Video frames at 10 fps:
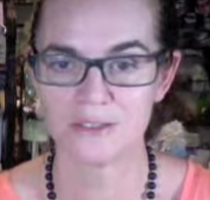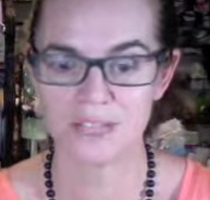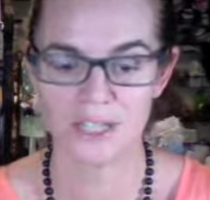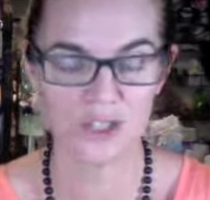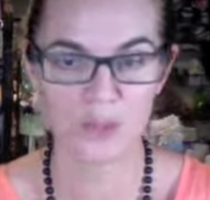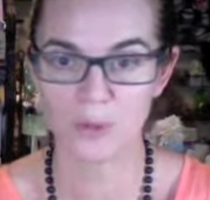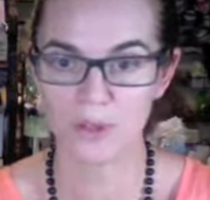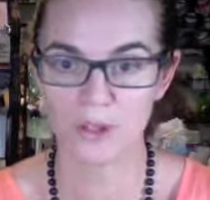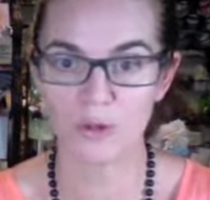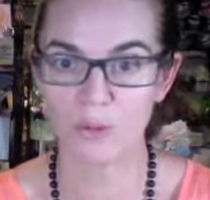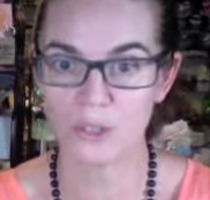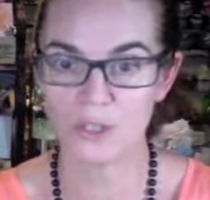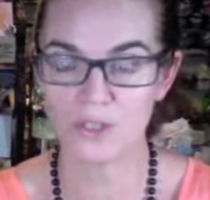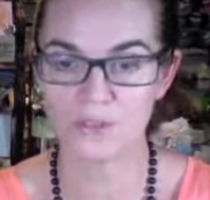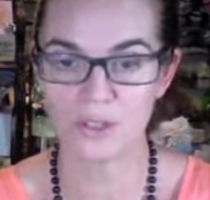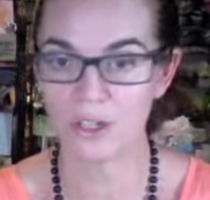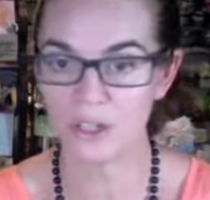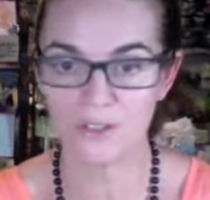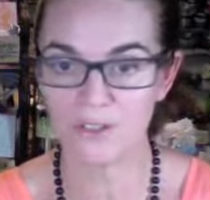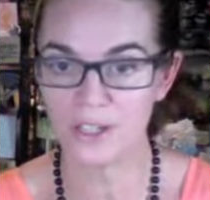end up with a whole bunch of
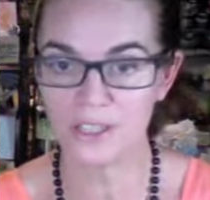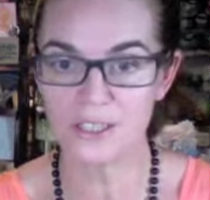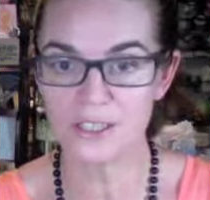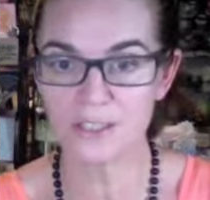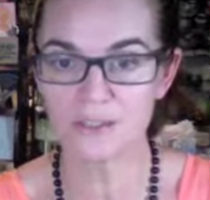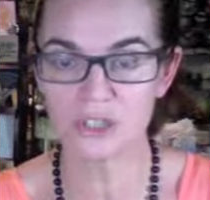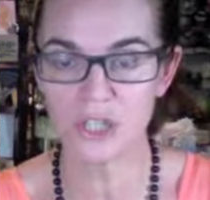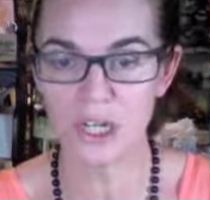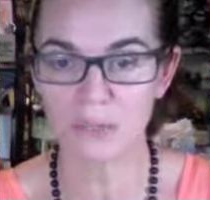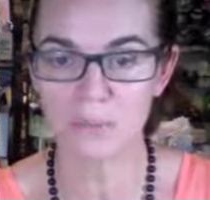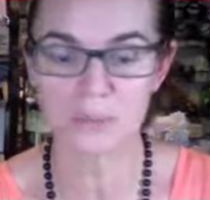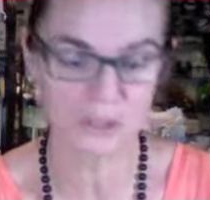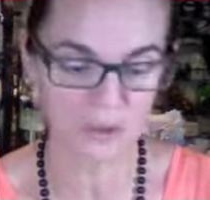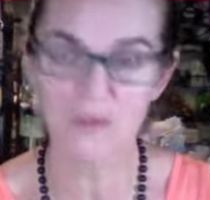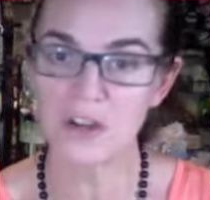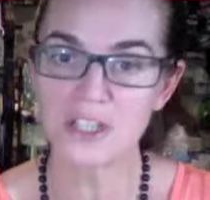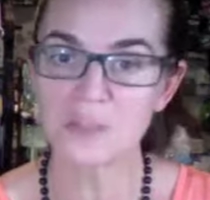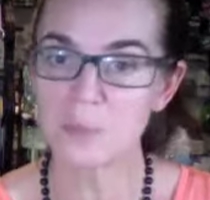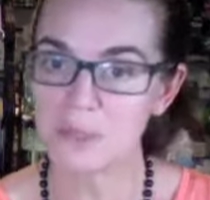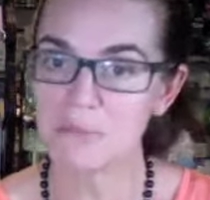ugly faces to share? But so far it's
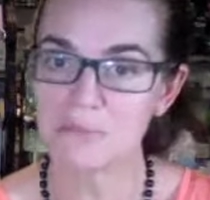been